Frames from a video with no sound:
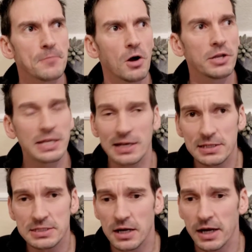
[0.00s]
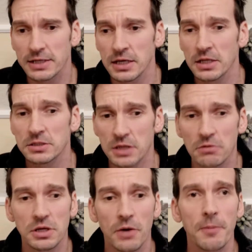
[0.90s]
on the other side,
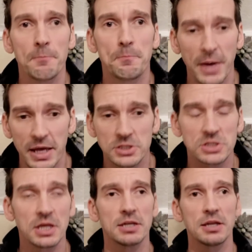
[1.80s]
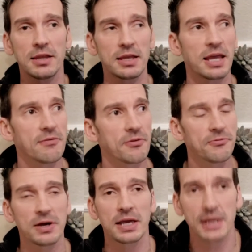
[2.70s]
don't go and bitch that nothing ever
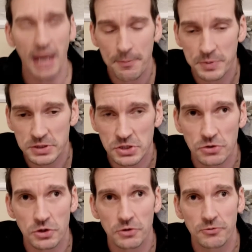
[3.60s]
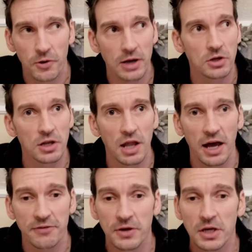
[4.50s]
fucking happened to you throughout your
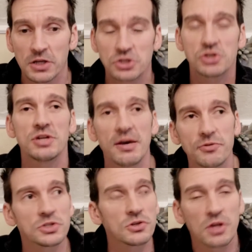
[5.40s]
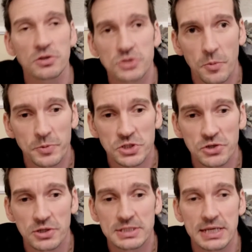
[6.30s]
life because you never took those
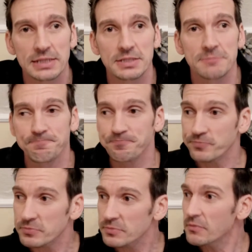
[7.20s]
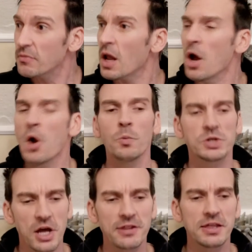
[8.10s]
opportunities.
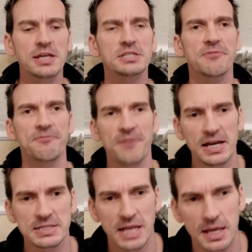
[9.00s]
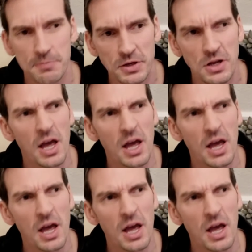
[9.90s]
Which I think is a fair statement.